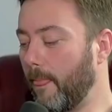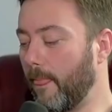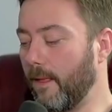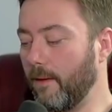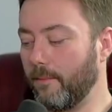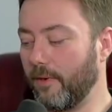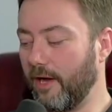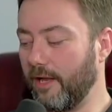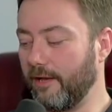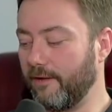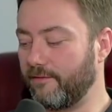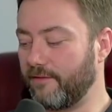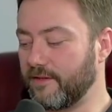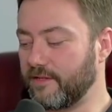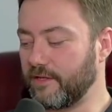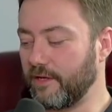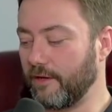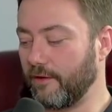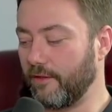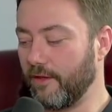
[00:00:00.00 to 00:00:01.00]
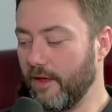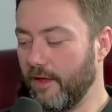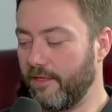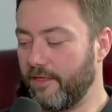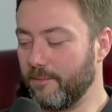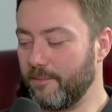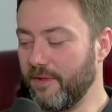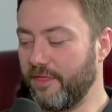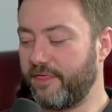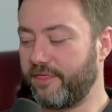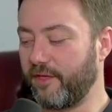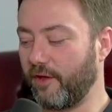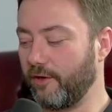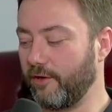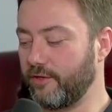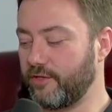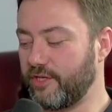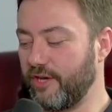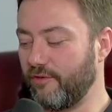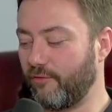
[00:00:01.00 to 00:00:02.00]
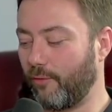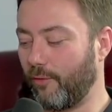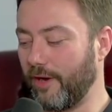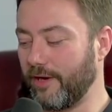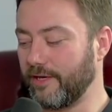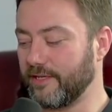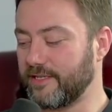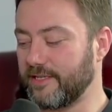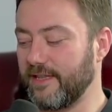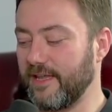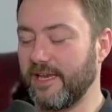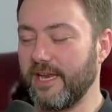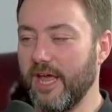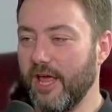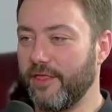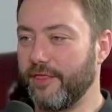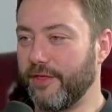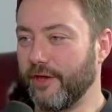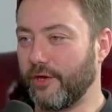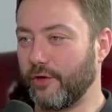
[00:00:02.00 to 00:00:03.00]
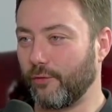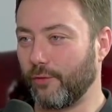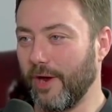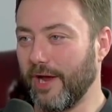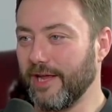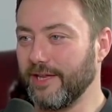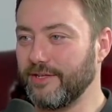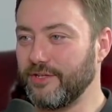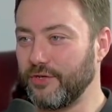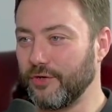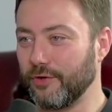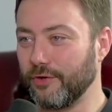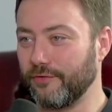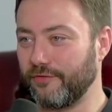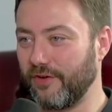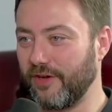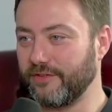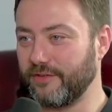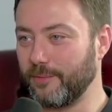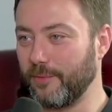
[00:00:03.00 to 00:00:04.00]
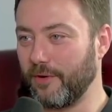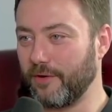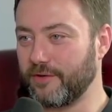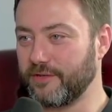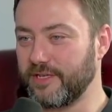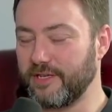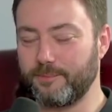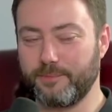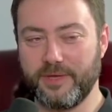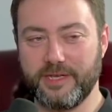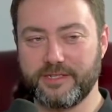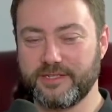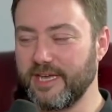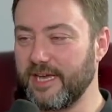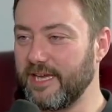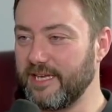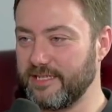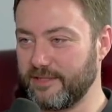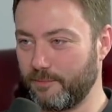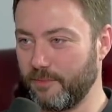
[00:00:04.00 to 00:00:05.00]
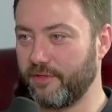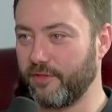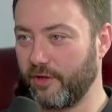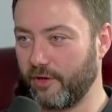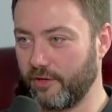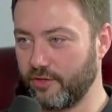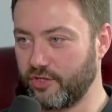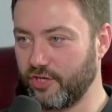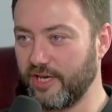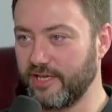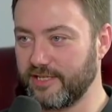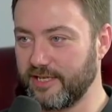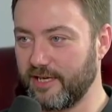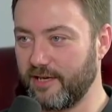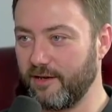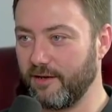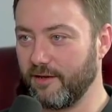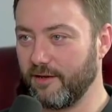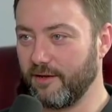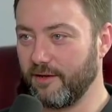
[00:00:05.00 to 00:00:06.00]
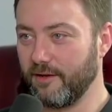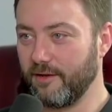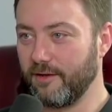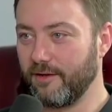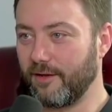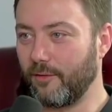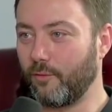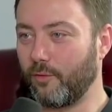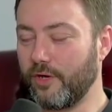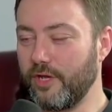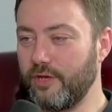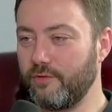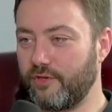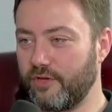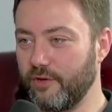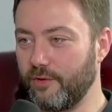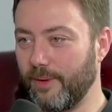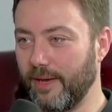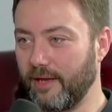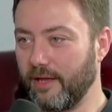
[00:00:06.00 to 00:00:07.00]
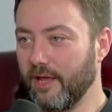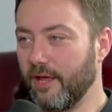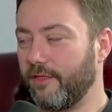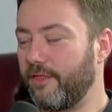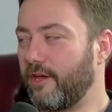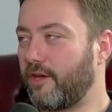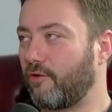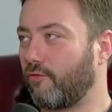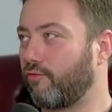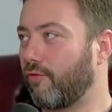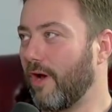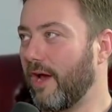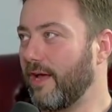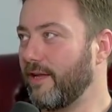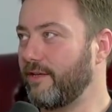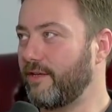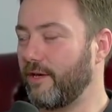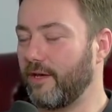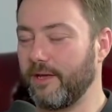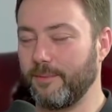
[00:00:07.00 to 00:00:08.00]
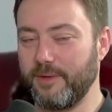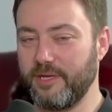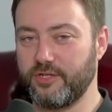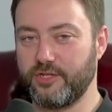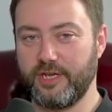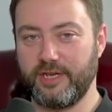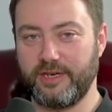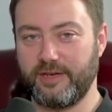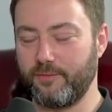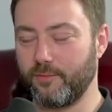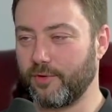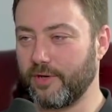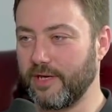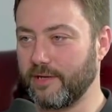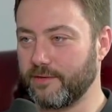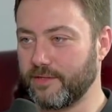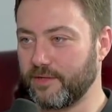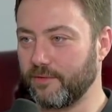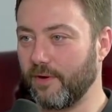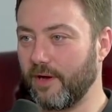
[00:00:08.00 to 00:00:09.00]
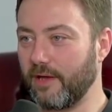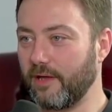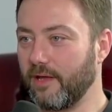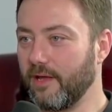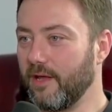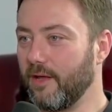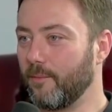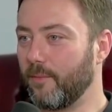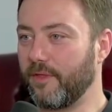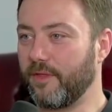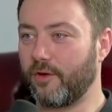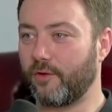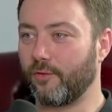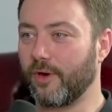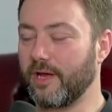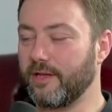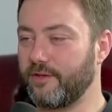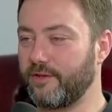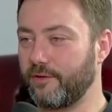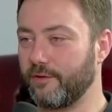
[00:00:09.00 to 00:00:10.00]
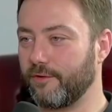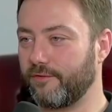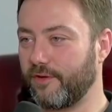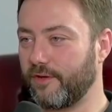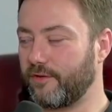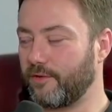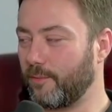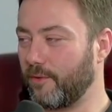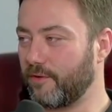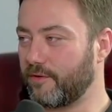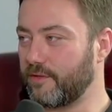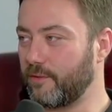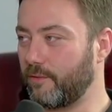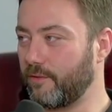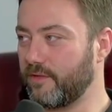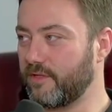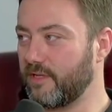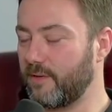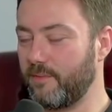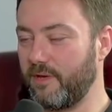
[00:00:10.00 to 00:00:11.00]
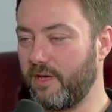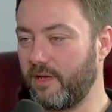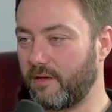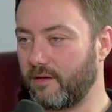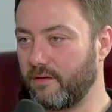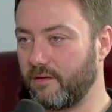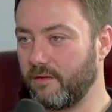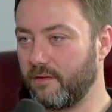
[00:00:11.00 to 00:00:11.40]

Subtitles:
But I love this. The mythology of whiteness, and then the grandeur of our democracy. Bitch, that is mythologizing. Like, what are you doing? The grandeur. I mean, she didn't even pronounce it right. But the grandeur of our democracy. What does that mean?